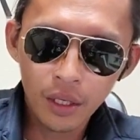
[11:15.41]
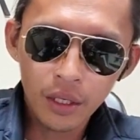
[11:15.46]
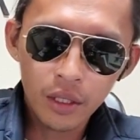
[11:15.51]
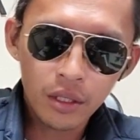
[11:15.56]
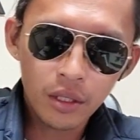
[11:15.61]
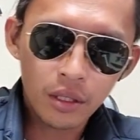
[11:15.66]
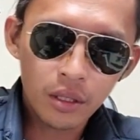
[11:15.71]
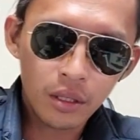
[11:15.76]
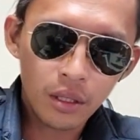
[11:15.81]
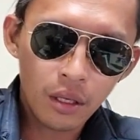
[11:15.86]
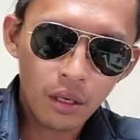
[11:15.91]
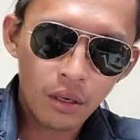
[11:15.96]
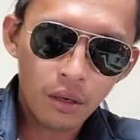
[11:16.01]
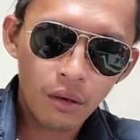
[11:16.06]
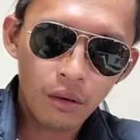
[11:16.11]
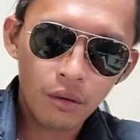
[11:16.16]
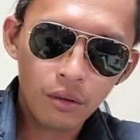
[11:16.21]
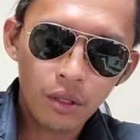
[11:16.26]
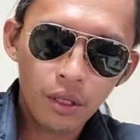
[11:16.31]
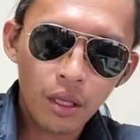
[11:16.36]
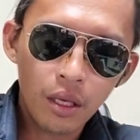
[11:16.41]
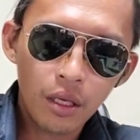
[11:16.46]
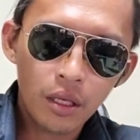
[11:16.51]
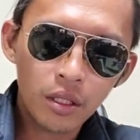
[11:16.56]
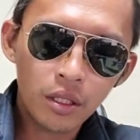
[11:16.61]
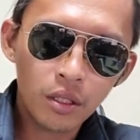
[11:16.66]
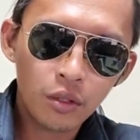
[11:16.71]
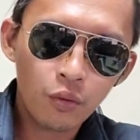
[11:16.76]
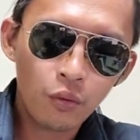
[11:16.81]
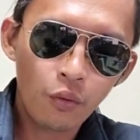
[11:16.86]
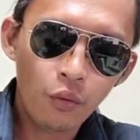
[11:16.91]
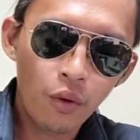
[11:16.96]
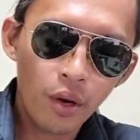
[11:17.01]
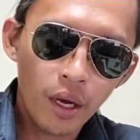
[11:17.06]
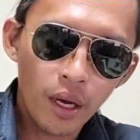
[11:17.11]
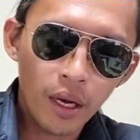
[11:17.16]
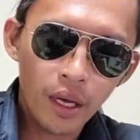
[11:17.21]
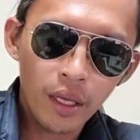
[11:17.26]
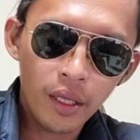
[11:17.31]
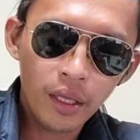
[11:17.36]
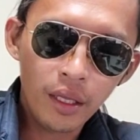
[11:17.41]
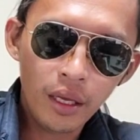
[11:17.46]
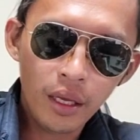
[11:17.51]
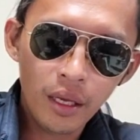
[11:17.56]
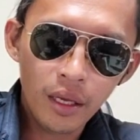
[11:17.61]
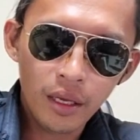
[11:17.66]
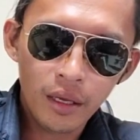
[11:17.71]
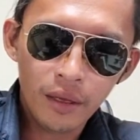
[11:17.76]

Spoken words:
So this one